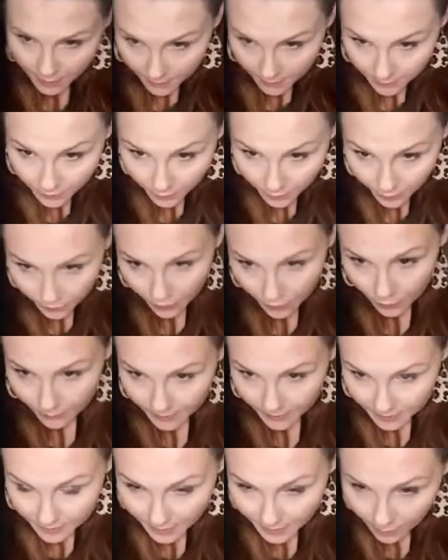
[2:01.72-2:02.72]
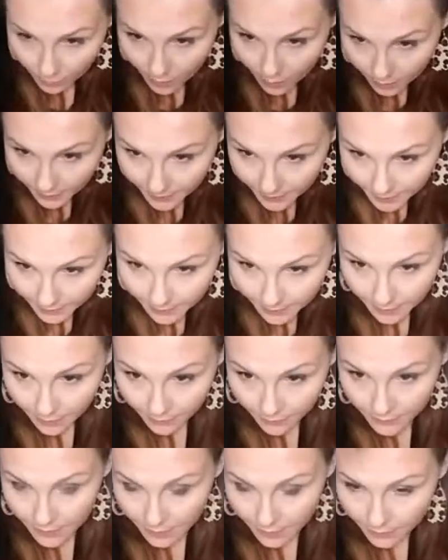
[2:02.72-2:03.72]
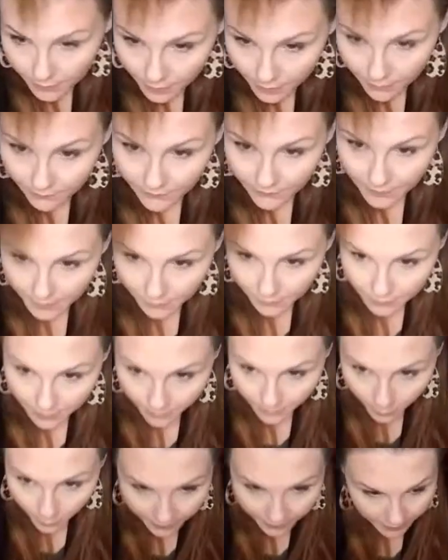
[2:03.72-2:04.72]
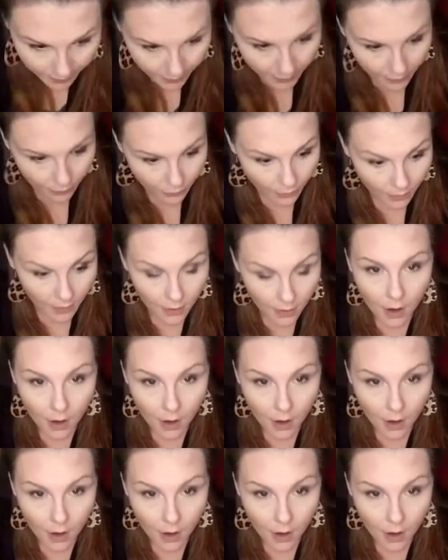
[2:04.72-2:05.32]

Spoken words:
so you don't miss out on any of the other videos I'm going to do.